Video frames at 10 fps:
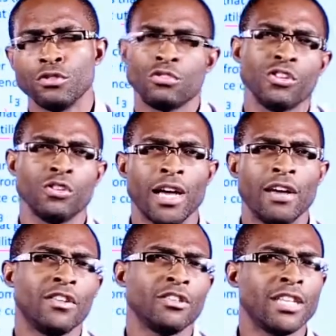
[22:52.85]
So you
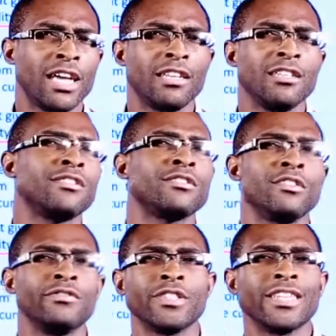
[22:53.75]
have another list
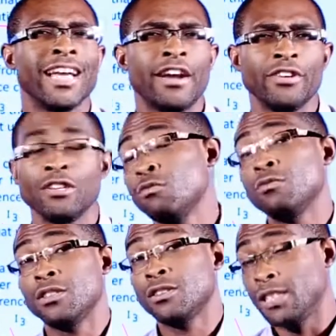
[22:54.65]
of gari
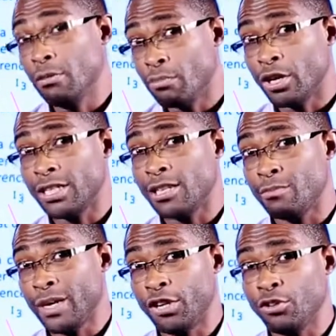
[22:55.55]
with the same budget,
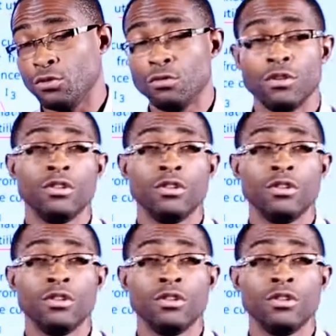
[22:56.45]
mind you.